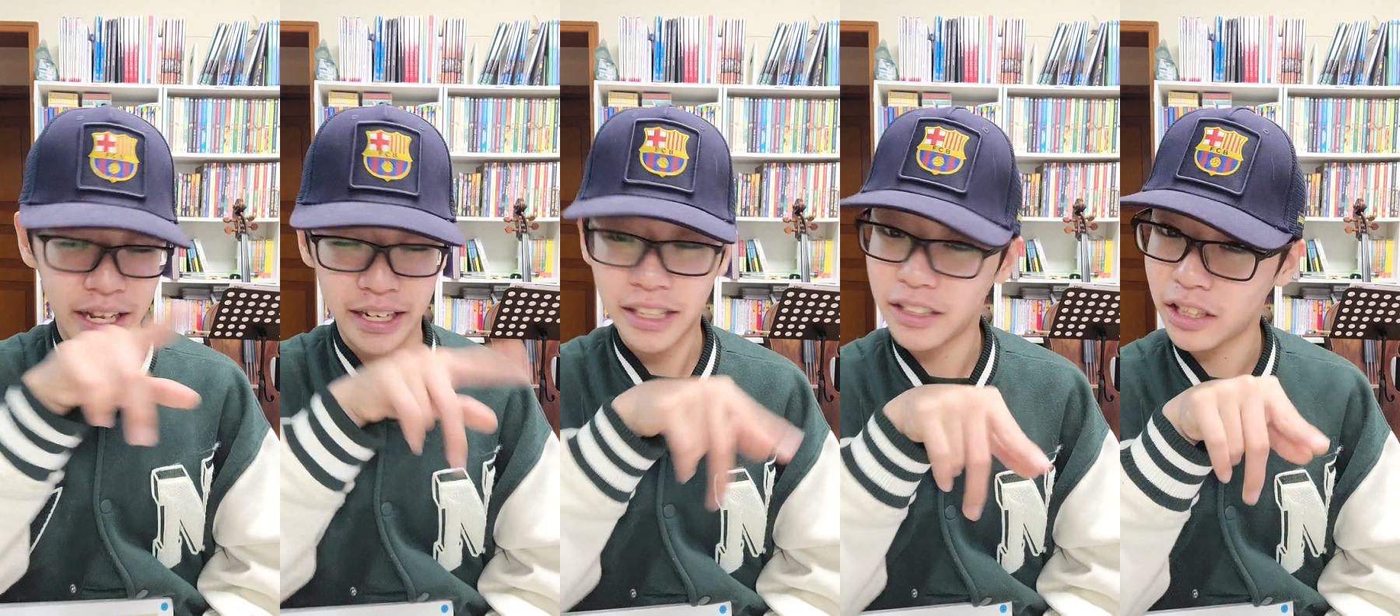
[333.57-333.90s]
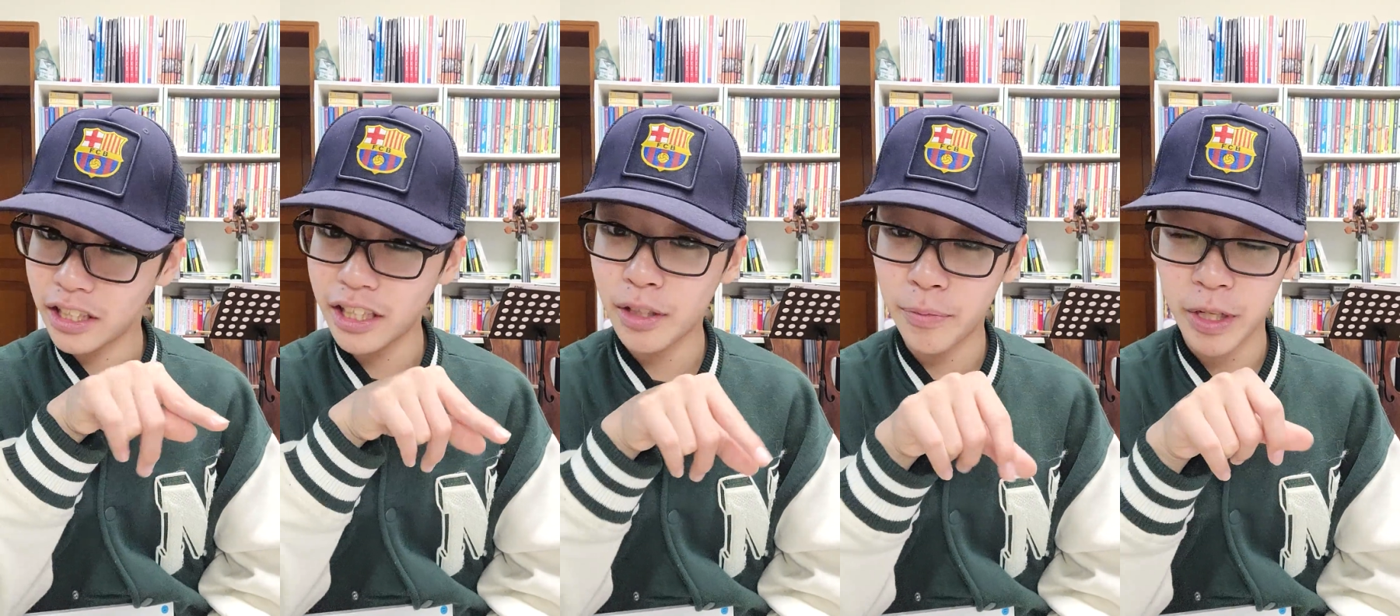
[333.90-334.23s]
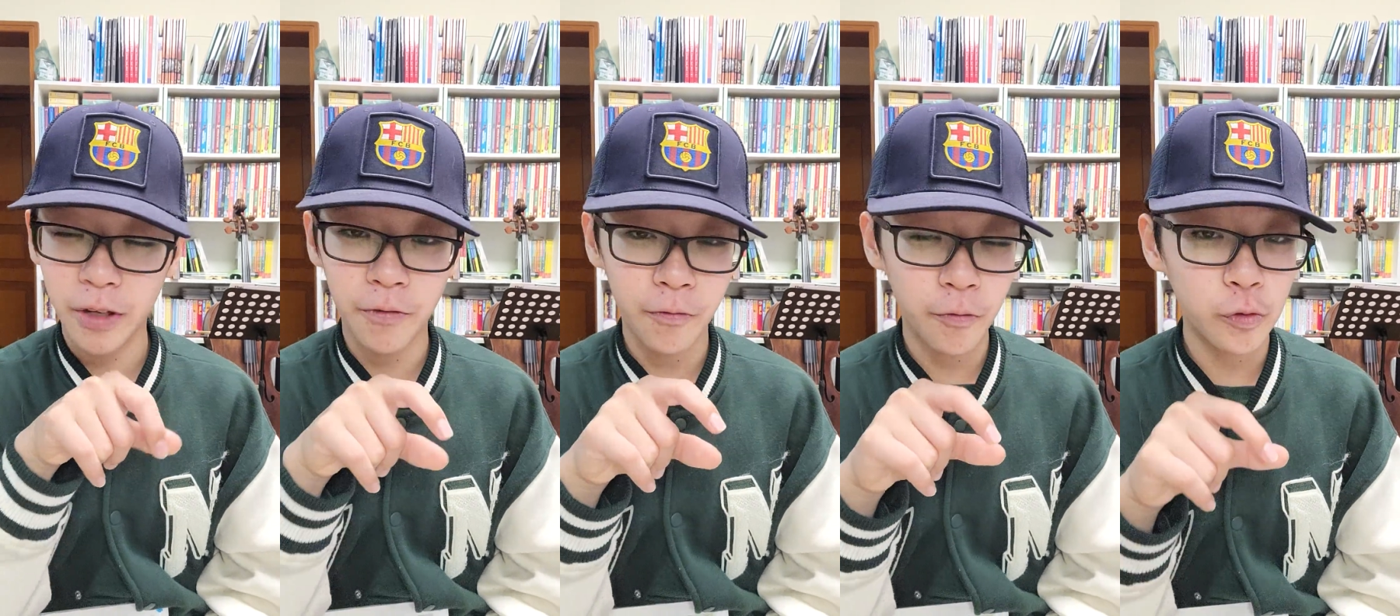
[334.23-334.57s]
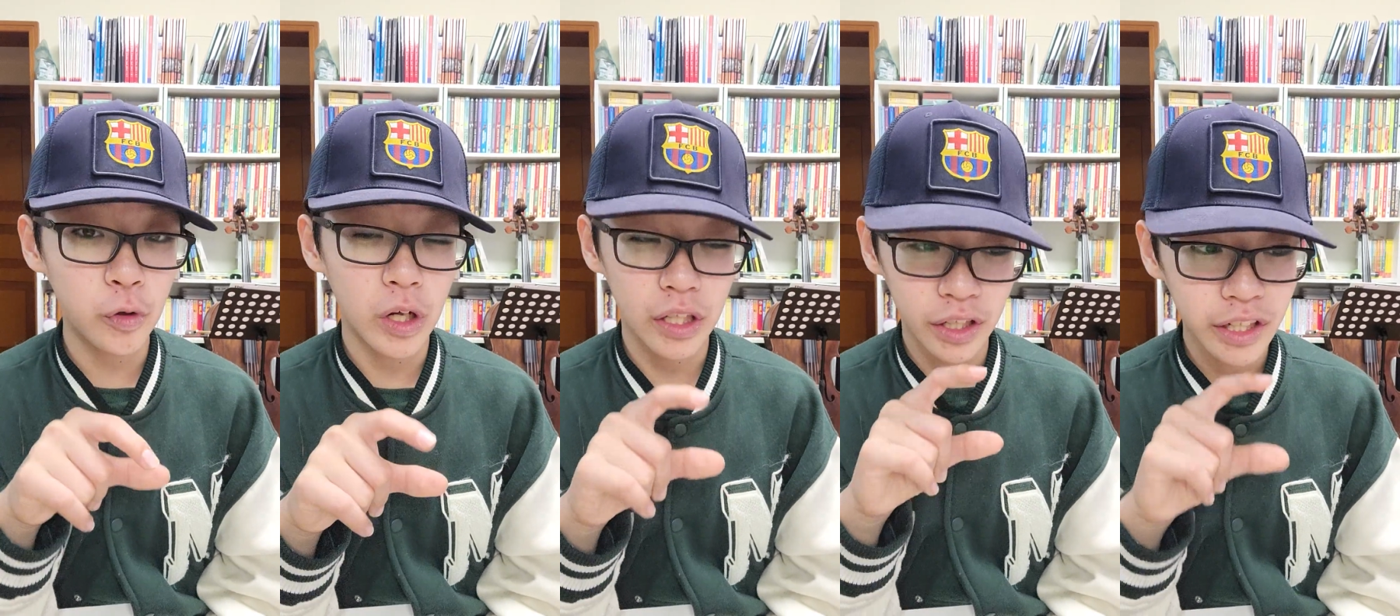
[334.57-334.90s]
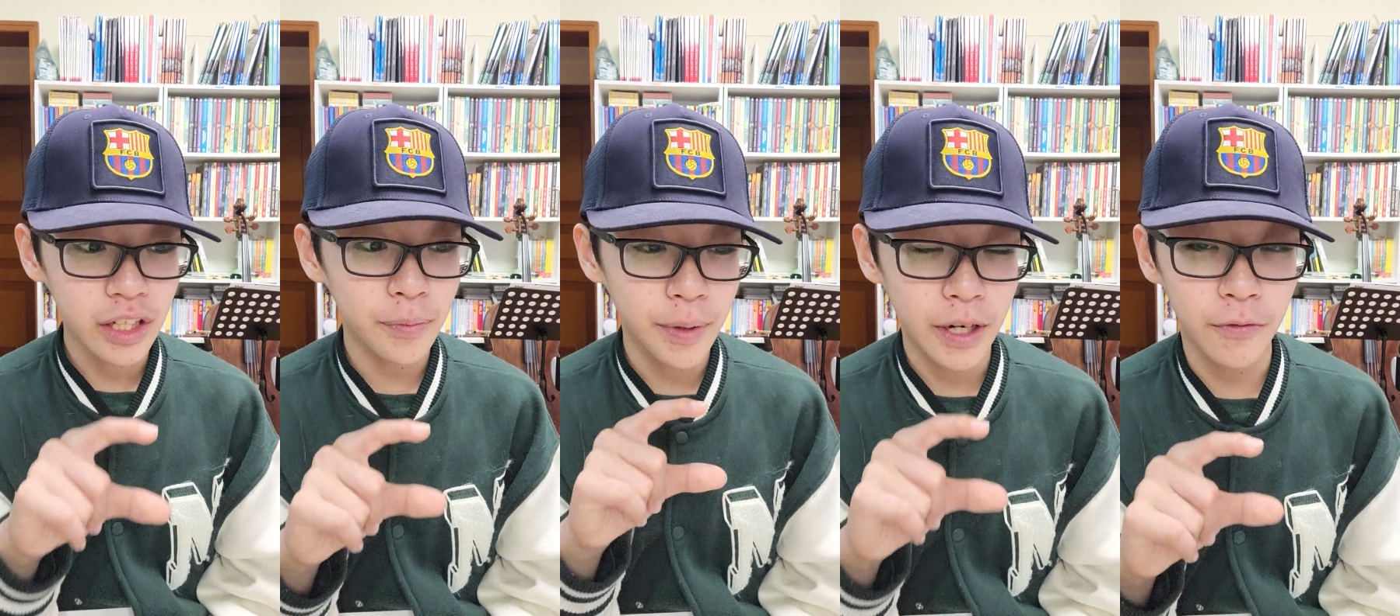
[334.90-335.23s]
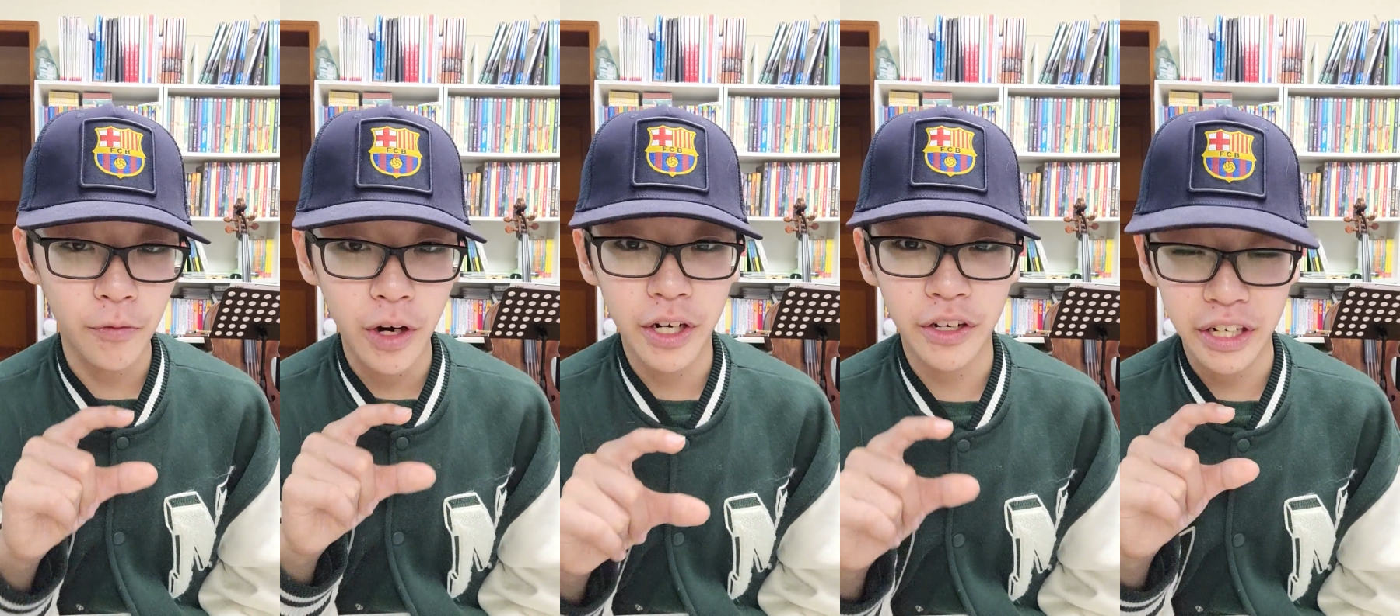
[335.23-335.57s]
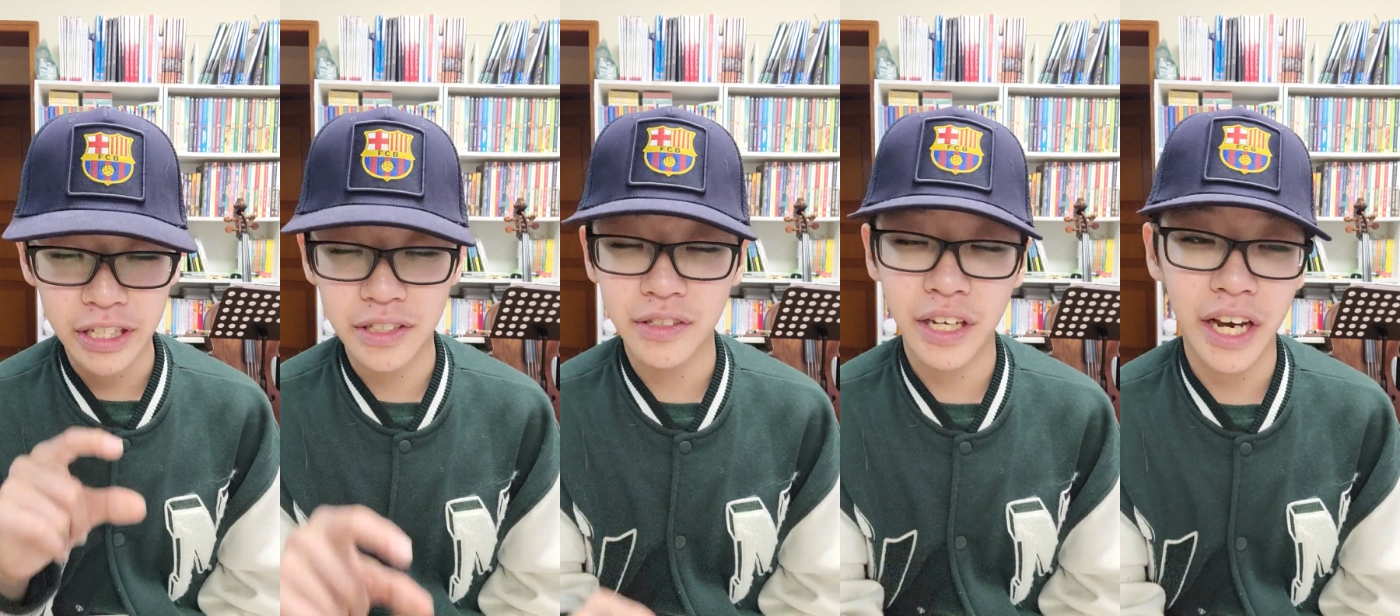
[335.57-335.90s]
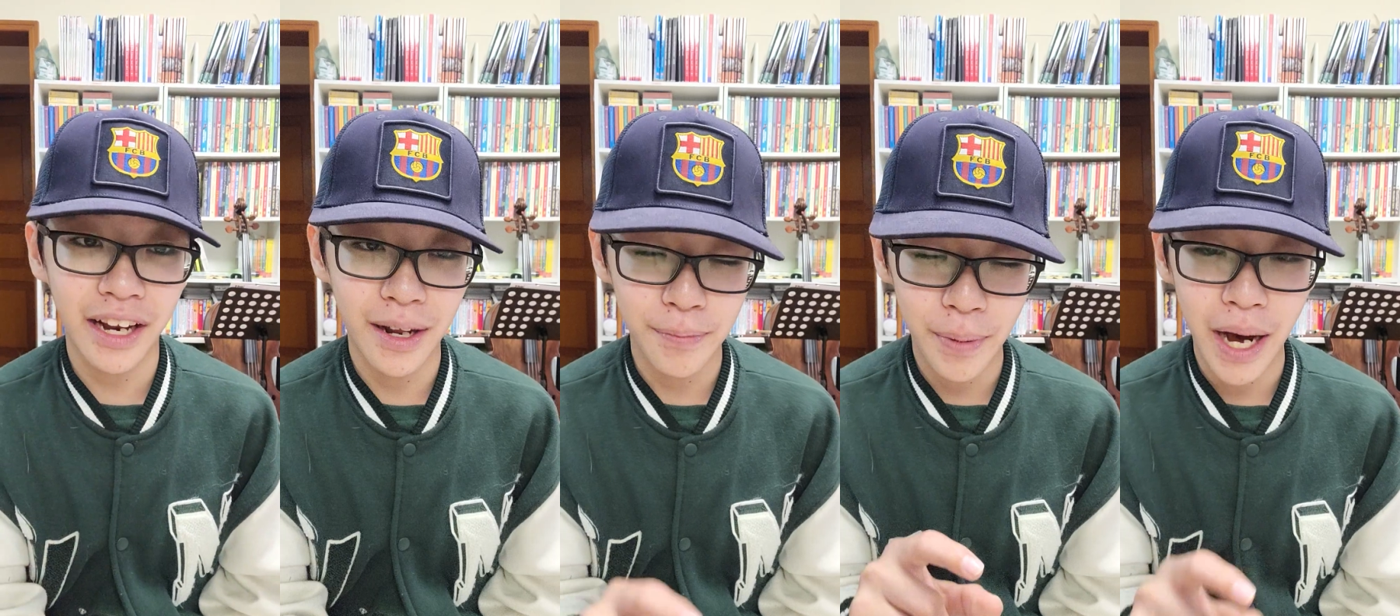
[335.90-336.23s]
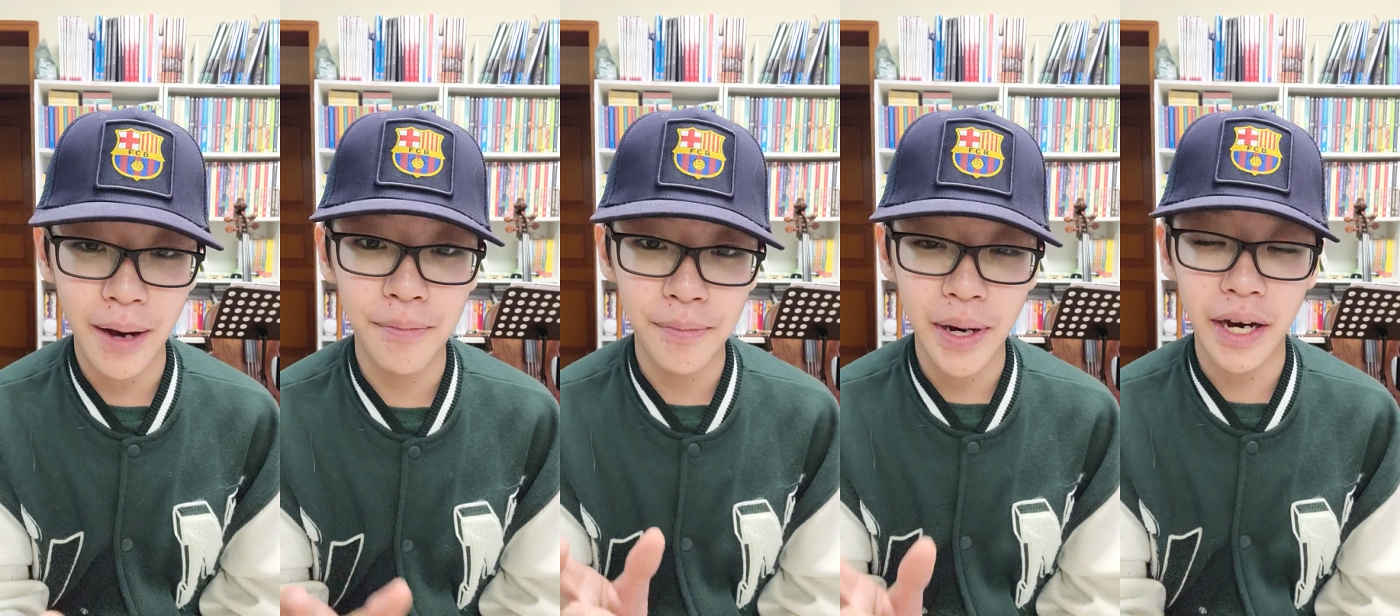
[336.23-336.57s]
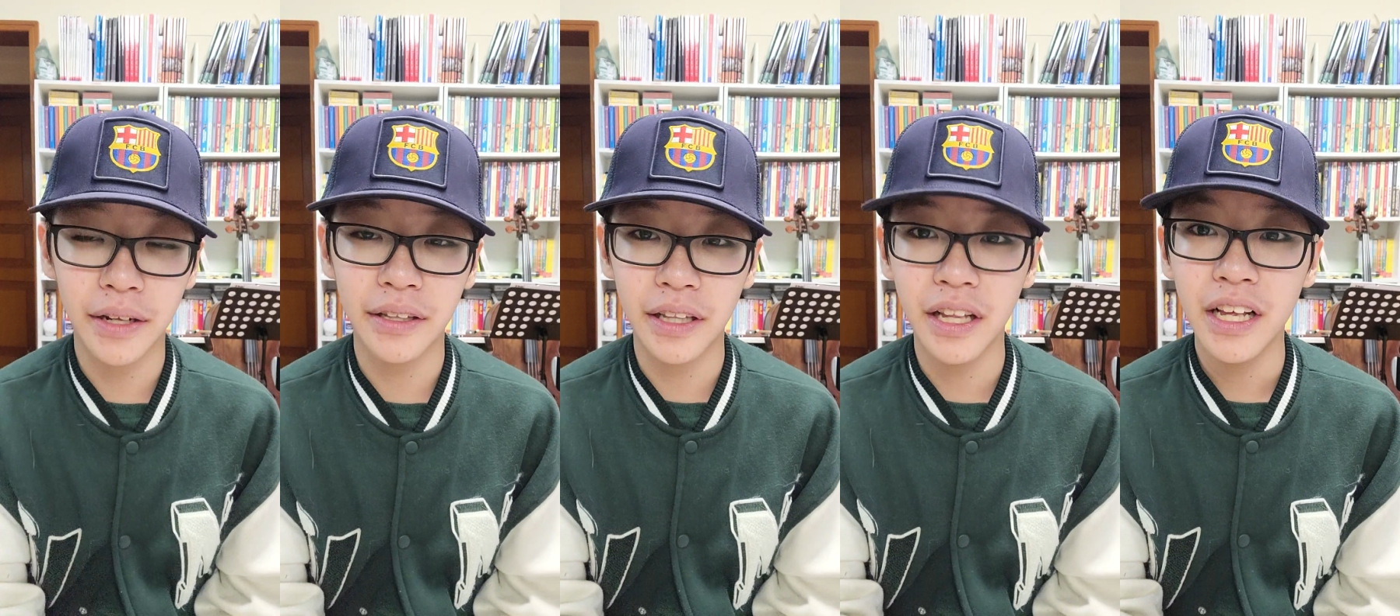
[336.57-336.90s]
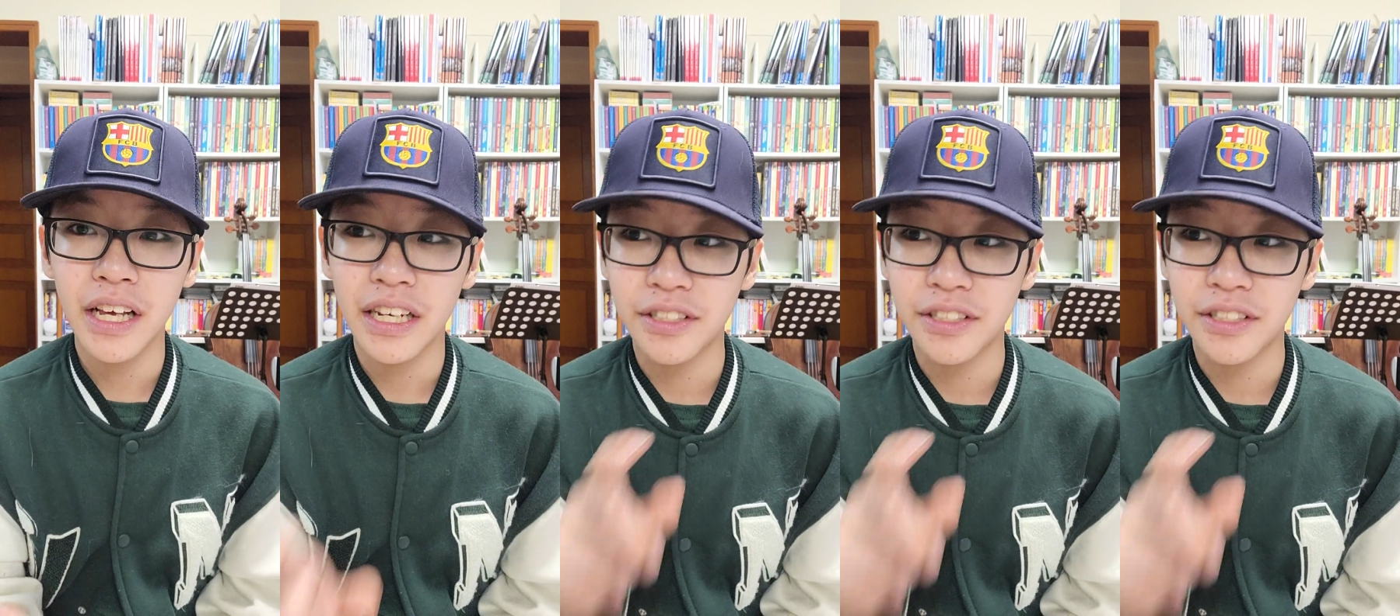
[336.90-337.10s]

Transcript: a little bit of water inside a pop bottle